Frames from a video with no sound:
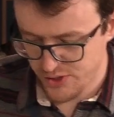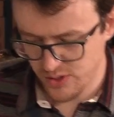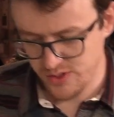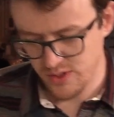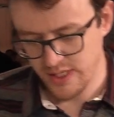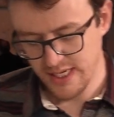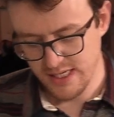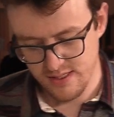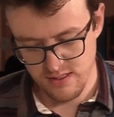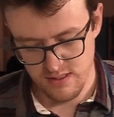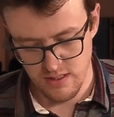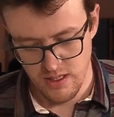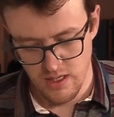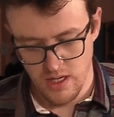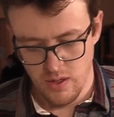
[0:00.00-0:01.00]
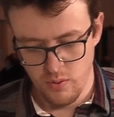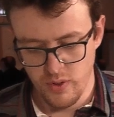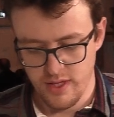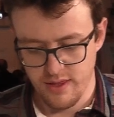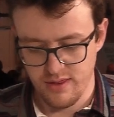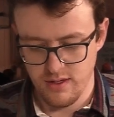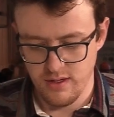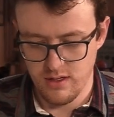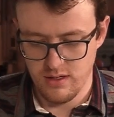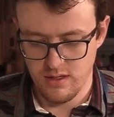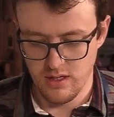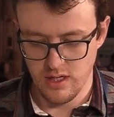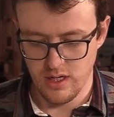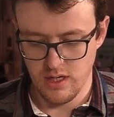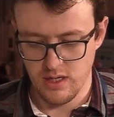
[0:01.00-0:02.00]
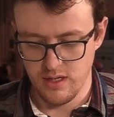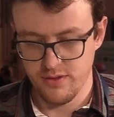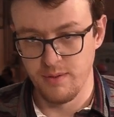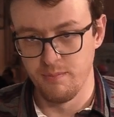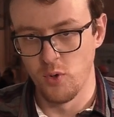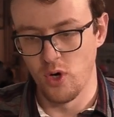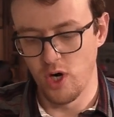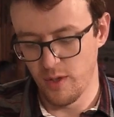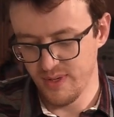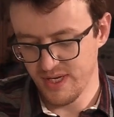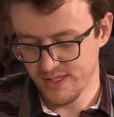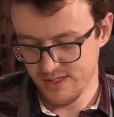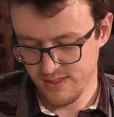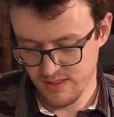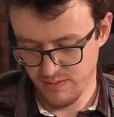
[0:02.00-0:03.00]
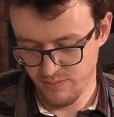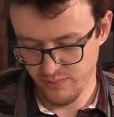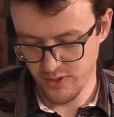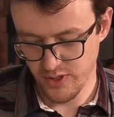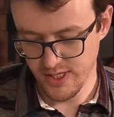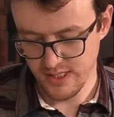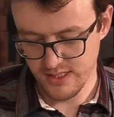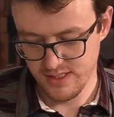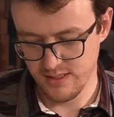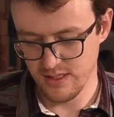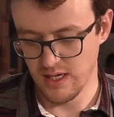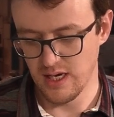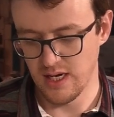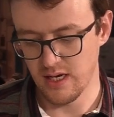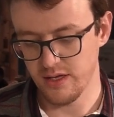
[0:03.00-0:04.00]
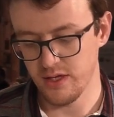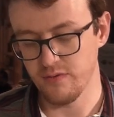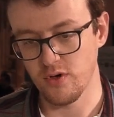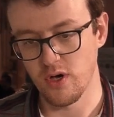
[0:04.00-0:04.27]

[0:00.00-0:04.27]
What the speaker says: sure. So I guess with the more hobbyist products, you've